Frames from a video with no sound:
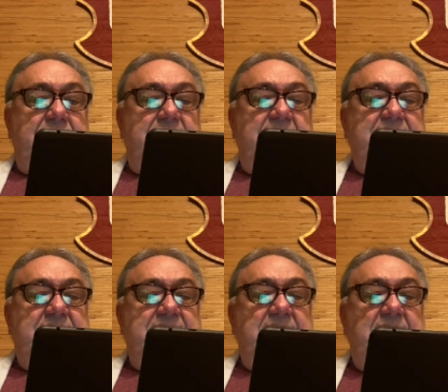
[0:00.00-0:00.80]
he
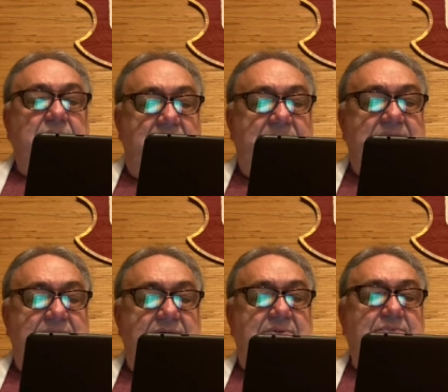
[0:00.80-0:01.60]
says, I want to
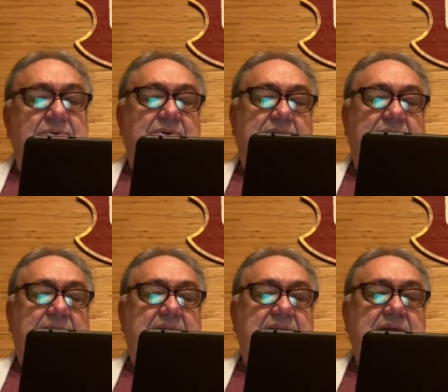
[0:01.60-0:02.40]
know more
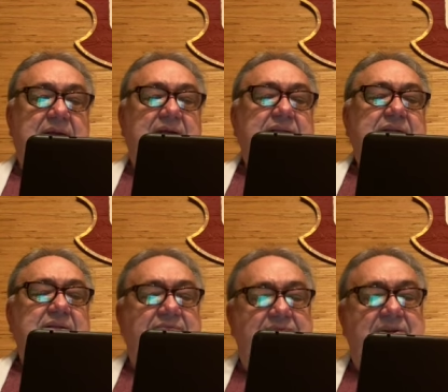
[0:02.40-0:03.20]
about the
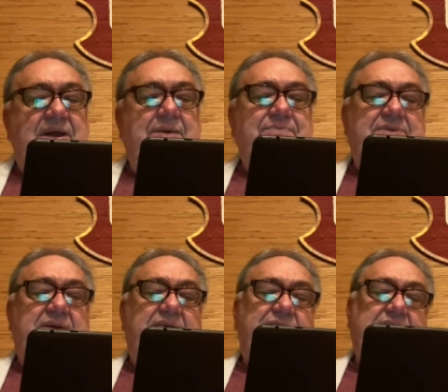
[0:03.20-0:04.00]
different types
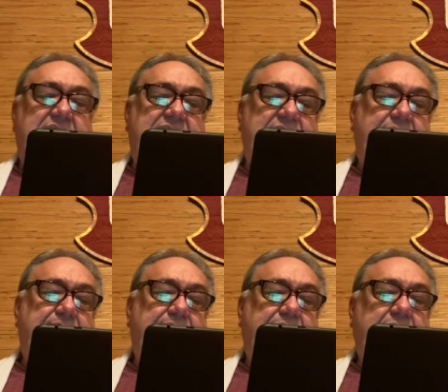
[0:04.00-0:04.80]
of rati.
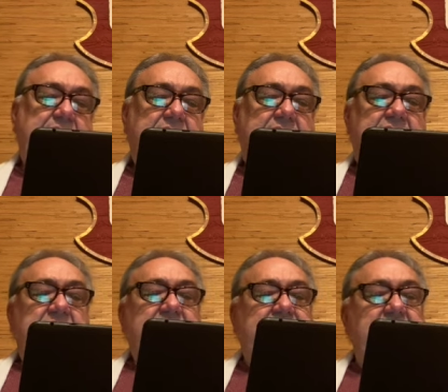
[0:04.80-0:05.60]

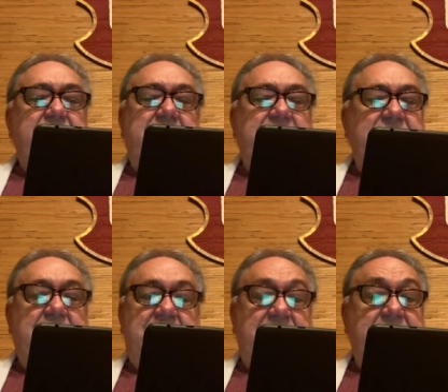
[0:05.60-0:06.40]
Seeing
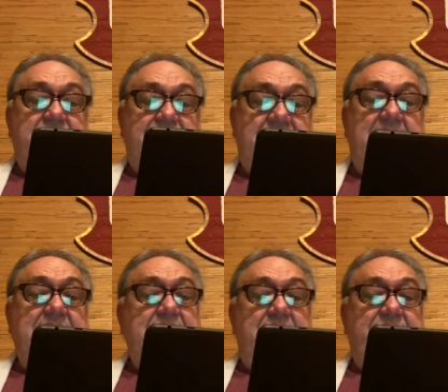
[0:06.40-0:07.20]
Brajanath's
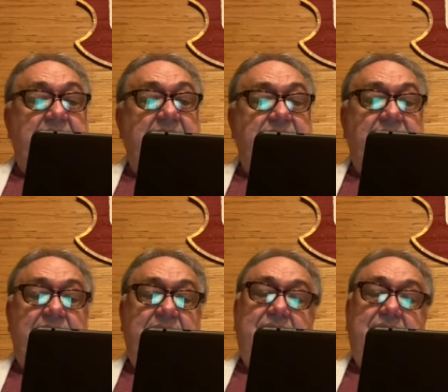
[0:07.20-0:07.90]
understanding of Tattva,